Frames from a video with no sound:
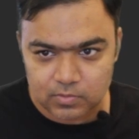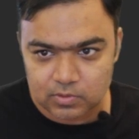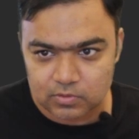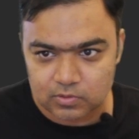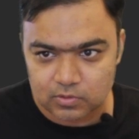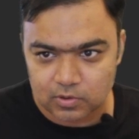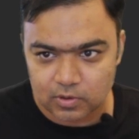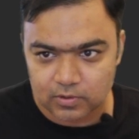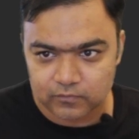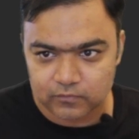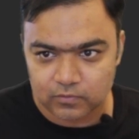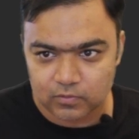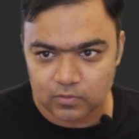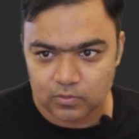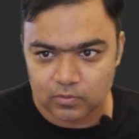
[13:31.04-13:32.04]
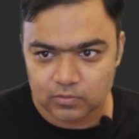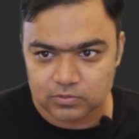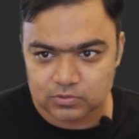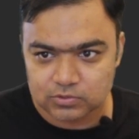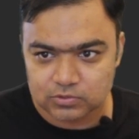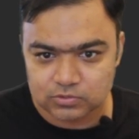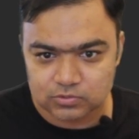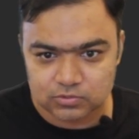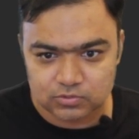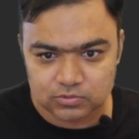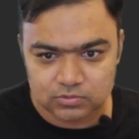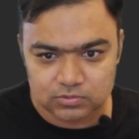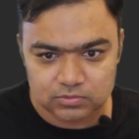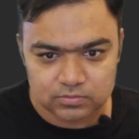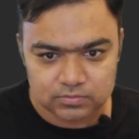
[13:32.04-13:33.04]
So now if you go to